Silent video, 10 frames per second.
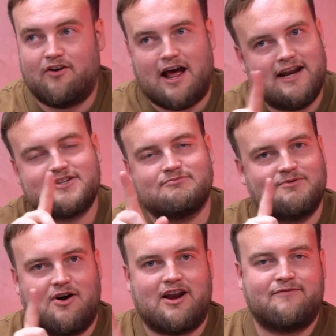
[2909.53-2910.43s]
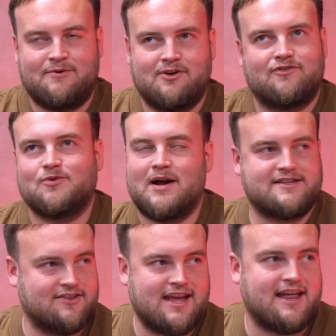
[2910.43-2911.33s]
Ali's number 1, I think we're going to have to wait
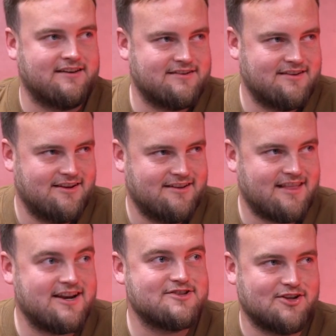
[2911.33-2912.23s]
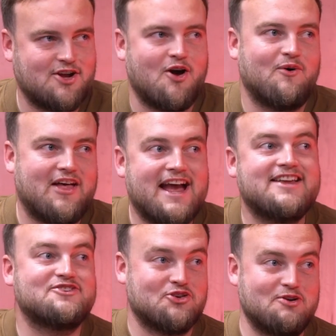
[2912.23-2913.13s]
till the end. That is the goal. That
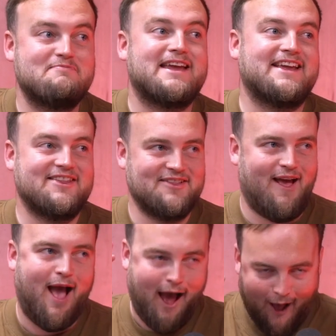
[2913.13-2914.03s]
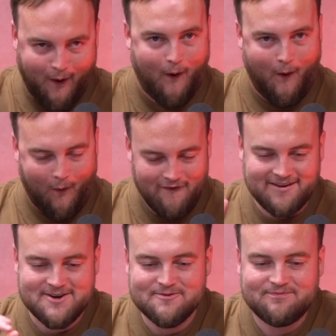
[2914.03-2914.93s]
is going to be...
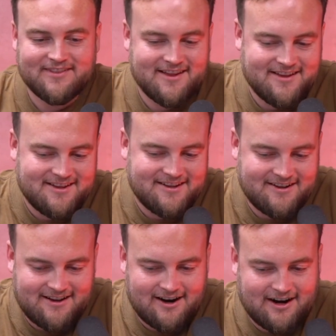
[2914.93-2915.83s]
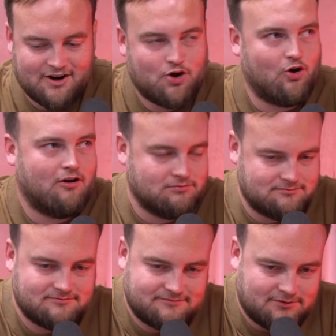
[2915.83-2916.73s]
I get a call
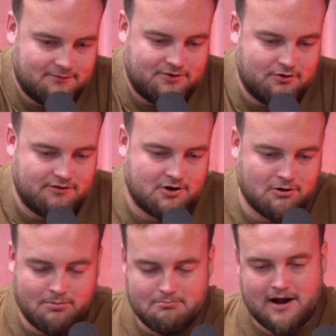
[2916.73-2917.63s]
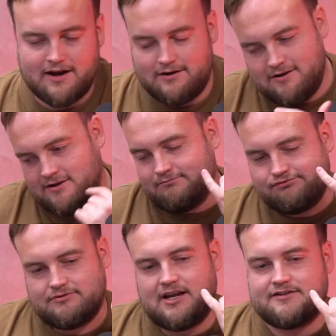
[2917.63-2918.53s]
from Food Review Club. Matt
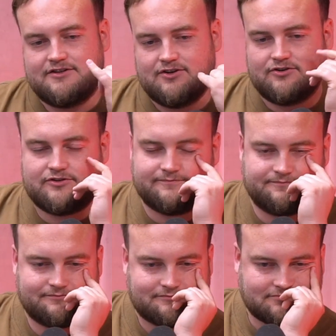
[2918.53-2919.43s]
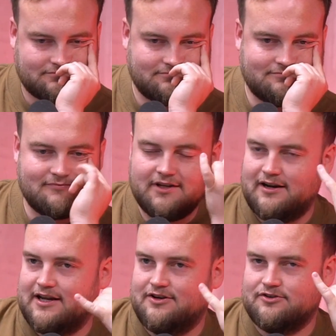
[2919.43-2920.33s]
gets in touch.
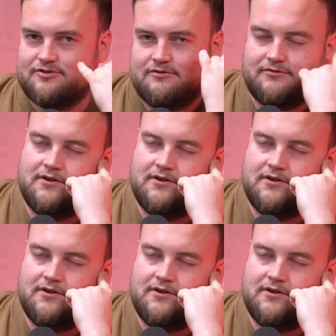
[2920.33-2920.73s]
Like he does.